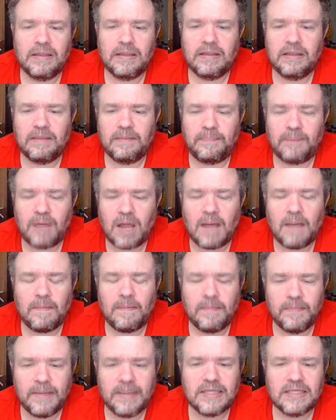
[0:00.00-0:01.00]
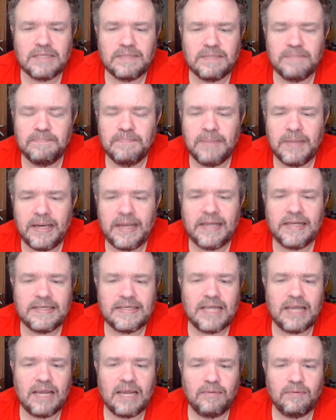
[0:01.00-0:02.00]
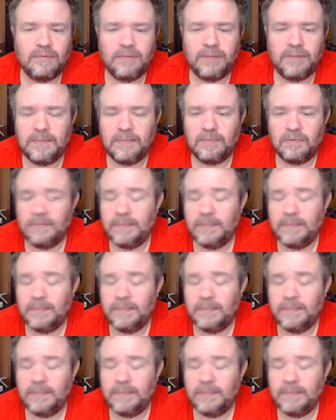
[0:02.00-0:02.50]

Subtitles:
the problem is, many disabled people